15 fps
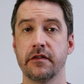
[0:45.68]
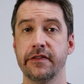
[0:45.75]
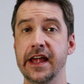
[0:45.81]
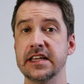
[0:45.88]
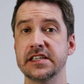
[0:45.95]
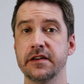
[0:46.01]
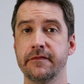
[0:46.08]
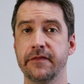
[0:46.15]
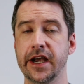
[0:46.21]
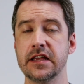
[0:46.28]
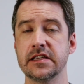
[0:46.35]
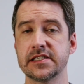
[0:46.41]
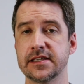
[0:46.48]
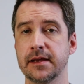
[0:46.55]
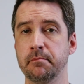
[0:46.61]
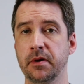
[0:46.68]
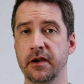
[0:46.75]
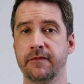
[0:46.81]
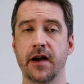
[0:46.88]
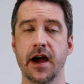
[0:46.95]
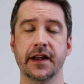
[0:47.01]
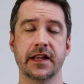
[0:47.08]
That is a very
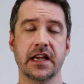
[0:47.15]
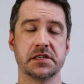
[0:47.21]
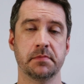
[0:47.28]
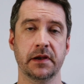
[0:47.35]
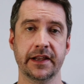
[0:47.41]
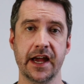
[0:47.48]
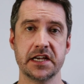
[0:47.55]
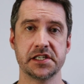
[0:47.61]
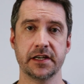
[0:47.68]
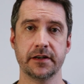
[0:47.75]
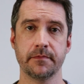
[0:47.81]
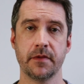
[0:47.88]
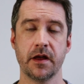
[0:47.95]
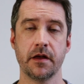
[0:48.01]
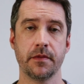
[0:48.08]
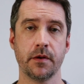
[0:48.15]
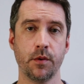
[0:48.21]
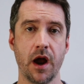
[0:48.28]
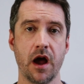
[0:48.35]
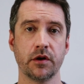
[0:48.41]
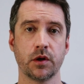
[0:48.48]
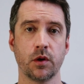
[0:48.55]
simplified explanation. The
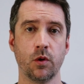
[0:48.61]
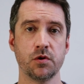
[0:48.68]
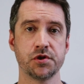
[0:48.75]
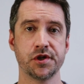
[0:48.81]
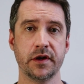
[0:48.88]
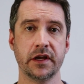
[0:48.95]
ground also